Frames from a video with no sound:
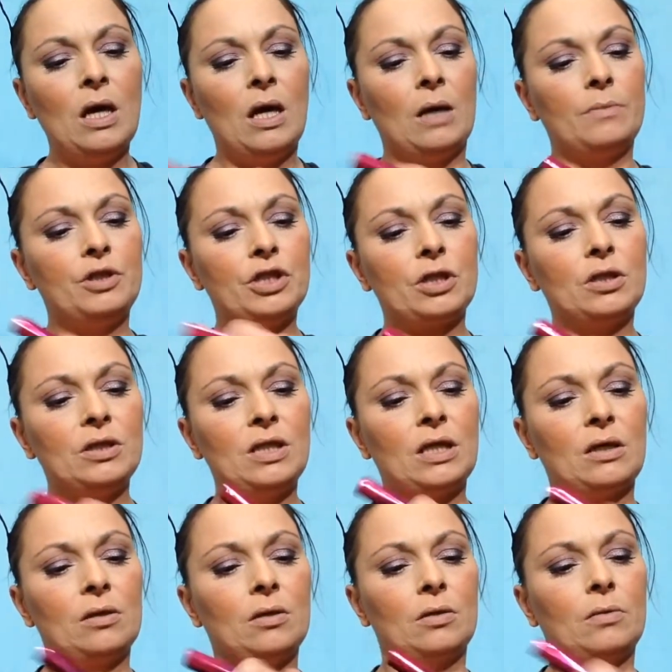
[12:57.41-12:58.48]
And I'm just going to take
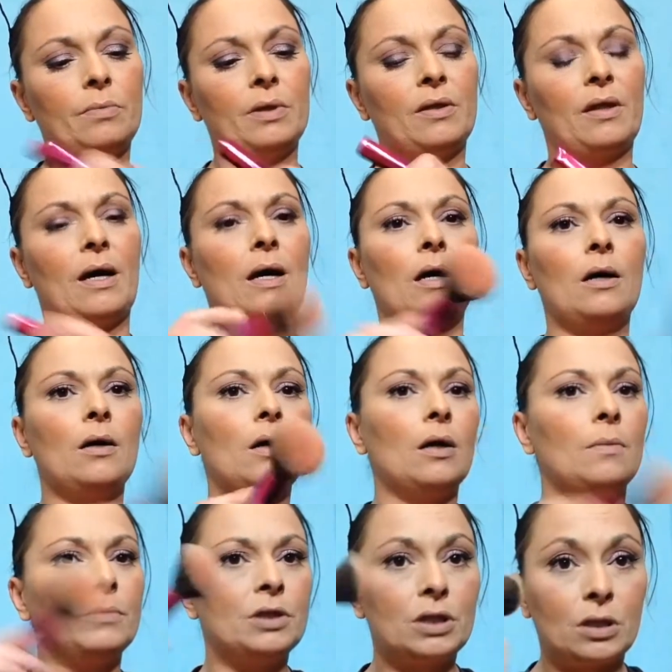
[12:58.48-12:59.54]
a little bit of that and
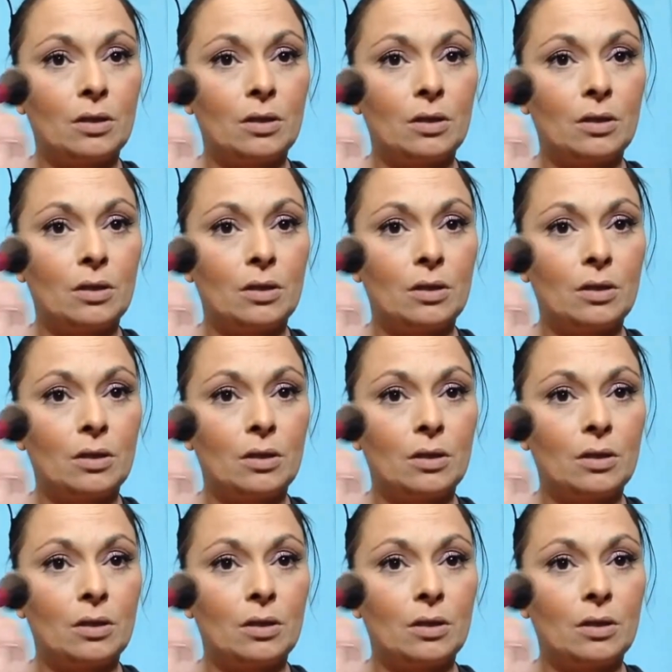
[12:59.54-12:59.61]
I'm just